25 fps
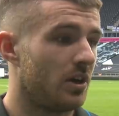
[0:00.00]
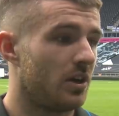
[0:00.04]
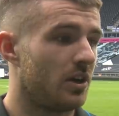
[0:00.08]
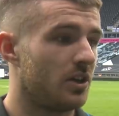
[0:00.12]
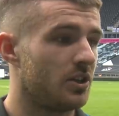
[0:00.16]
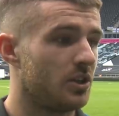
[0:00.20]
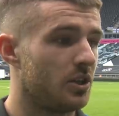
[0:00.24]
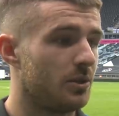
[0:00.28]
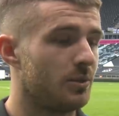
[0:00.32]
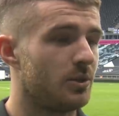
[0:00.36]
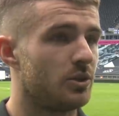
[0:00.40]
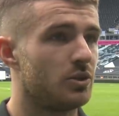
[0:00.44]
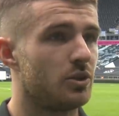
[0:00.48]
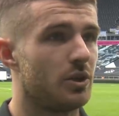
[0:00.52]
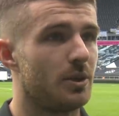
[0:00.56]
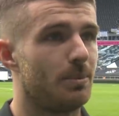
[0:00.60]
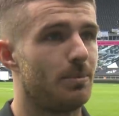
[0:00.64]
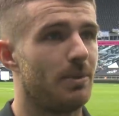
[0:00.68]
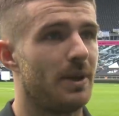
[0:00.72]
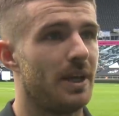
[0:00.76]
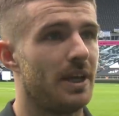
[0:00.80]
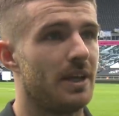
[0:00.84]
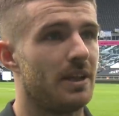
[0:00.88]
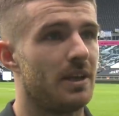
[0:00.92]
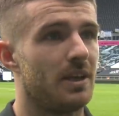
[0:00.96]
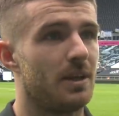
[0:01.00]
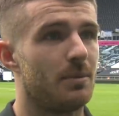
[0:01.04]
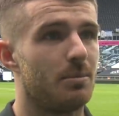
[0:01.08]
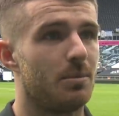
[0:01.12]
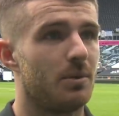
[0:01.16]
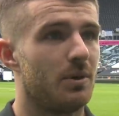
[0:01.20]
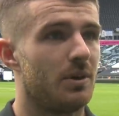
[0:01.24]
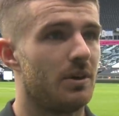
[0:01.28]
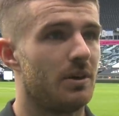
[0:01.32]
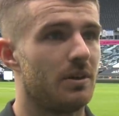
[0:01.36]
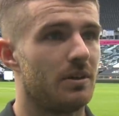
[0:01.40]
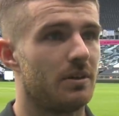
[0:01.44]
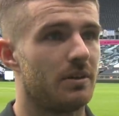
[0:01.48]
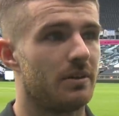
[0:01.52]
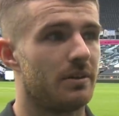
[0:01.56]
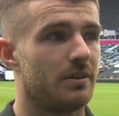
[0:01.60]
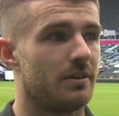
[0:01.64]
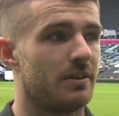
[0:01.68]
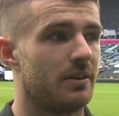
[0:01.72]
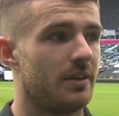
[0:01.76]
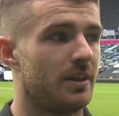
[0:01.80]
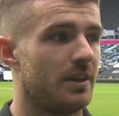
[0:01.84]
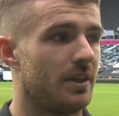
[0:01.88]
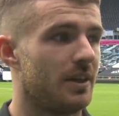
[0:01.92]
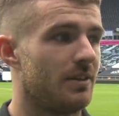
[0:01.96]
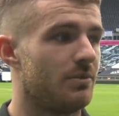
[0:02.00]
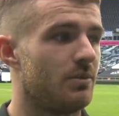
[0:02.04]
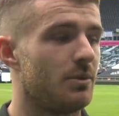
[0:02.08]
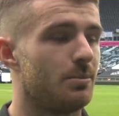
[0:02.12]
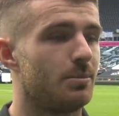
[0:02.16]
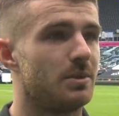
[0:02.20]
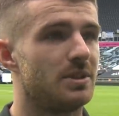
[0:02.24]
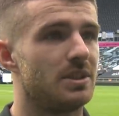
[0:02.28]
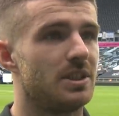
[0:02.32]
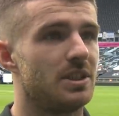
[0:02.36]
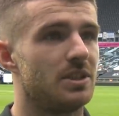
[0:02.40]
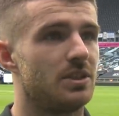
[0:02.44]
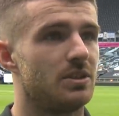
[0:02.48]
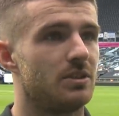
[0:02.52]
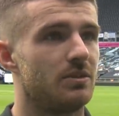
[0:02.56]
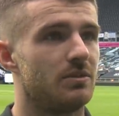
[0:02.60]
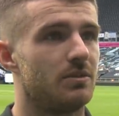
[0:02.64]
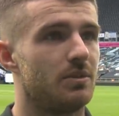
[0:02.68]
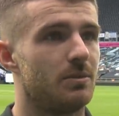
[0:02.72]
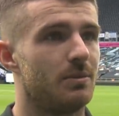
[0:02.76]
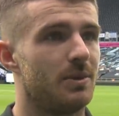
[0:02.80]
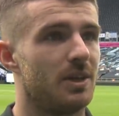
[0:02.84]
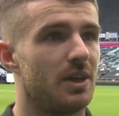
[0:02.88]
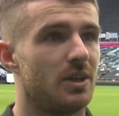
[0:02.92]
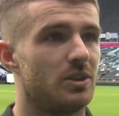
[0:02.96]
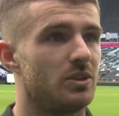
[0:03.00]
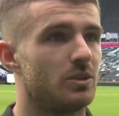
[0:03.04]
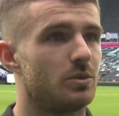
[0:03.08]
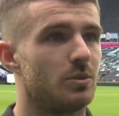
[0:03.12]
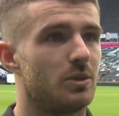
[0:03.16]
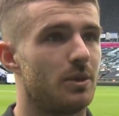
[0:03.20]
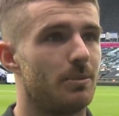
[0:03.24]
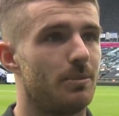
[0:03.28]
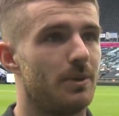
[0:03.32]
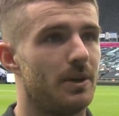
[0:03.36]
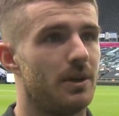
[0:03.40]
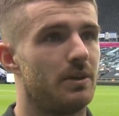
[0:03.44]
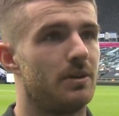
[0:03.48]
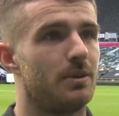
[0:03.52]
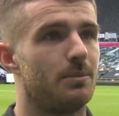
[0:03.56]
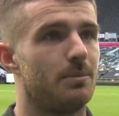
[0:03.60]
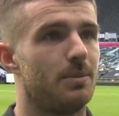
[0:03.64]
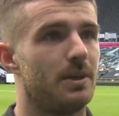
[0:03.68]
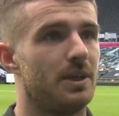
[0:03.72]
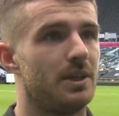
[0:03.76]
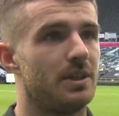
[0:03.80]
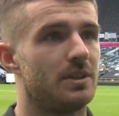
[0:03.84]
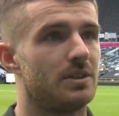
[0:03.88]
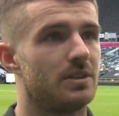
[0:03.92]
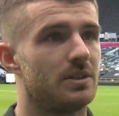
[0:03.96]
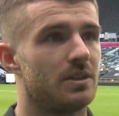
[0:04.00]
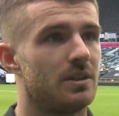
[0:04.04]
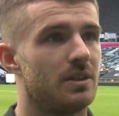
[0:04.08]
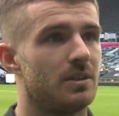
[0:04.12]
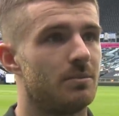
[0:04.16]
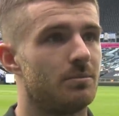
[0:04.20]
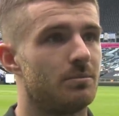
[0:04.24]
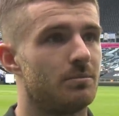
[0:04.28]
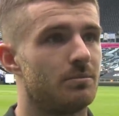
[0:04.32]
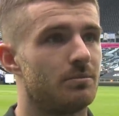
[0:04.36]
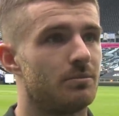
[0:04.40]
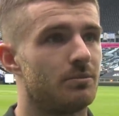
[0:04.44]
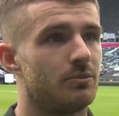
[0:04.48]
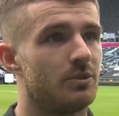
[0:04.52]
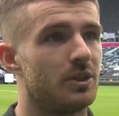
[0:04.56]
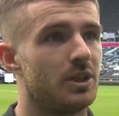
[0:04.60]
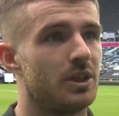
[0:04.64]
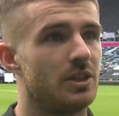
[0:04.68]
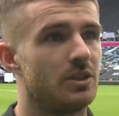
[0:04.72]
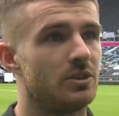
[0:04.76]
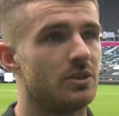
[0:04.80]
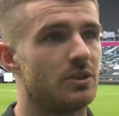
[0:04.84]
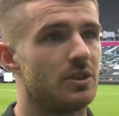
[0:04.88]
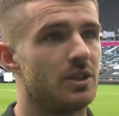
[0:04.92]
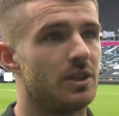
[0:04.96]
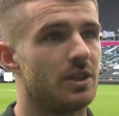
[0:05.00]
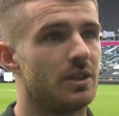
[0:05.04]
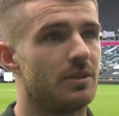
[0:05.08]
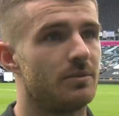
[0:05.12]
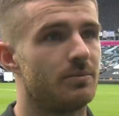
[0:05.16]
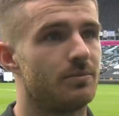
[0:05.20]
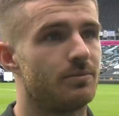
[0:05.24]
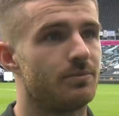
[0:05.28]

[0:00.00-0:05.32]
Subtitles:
I do enjoy playing there, but every position for me, I just want to play on the pitch. Really enjoyed it.